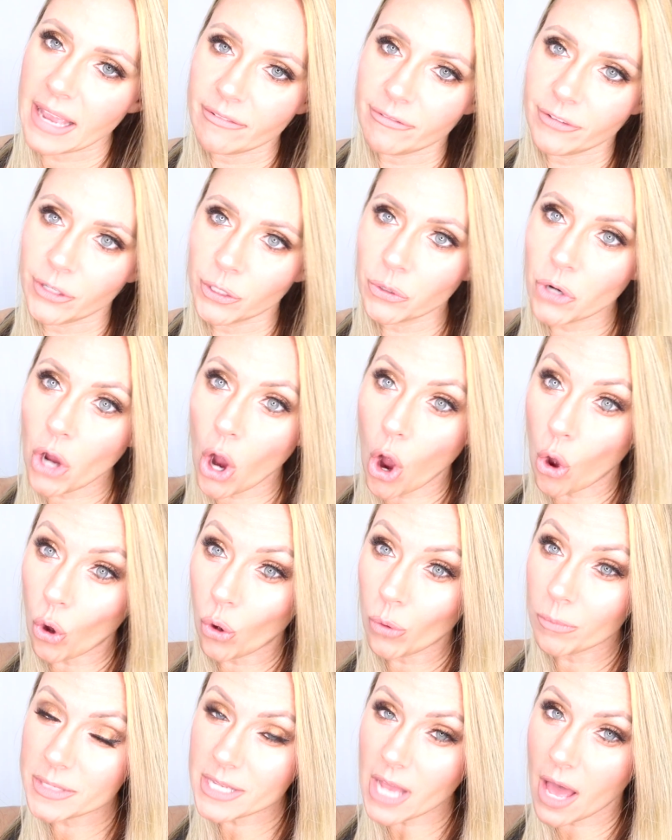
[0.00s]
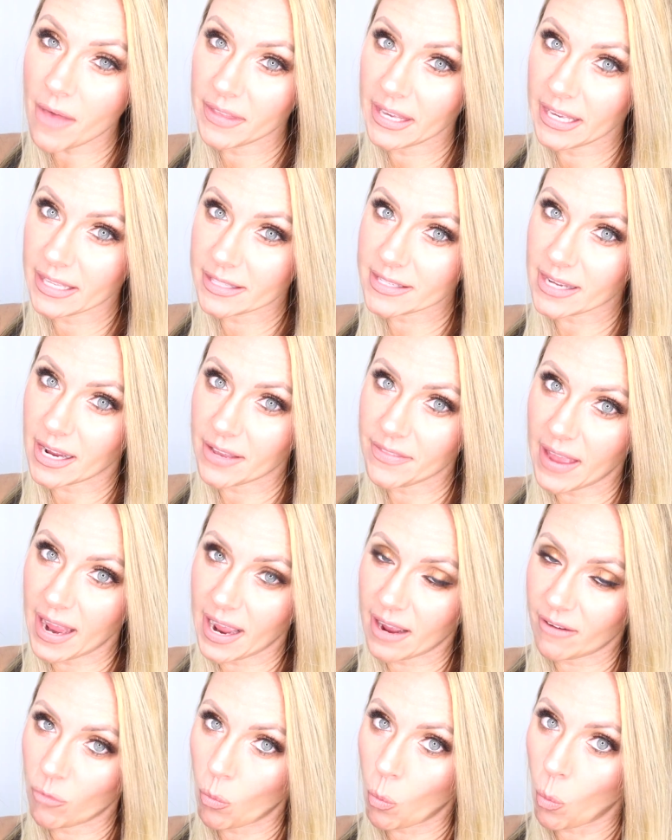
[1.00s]
a few combs on the inside. They
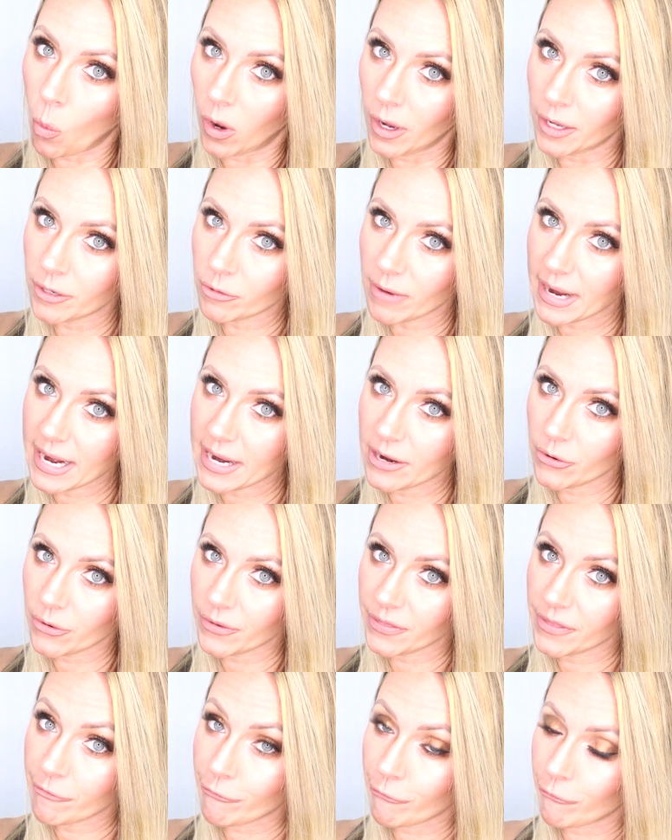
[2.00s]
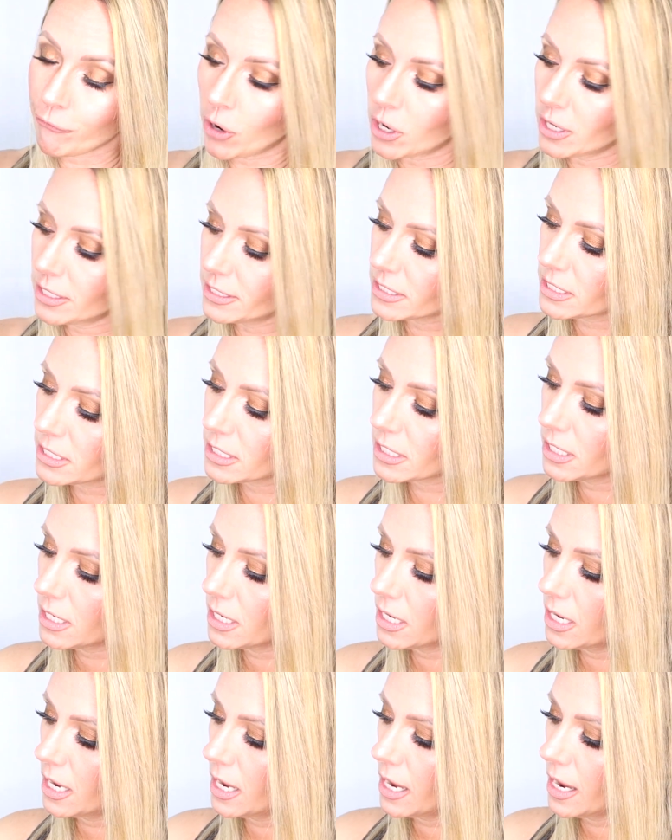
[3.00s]
have one right here on the front,
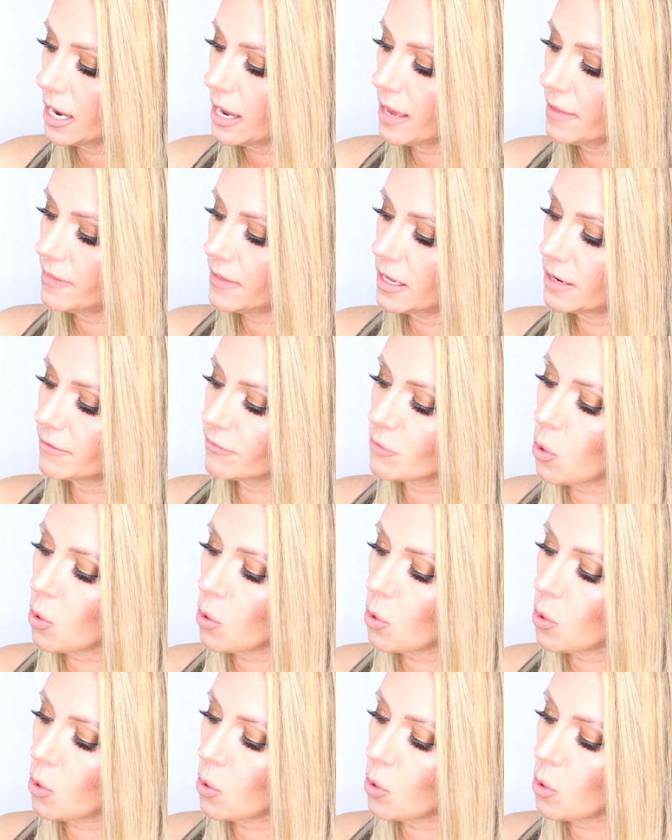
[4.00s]
and then of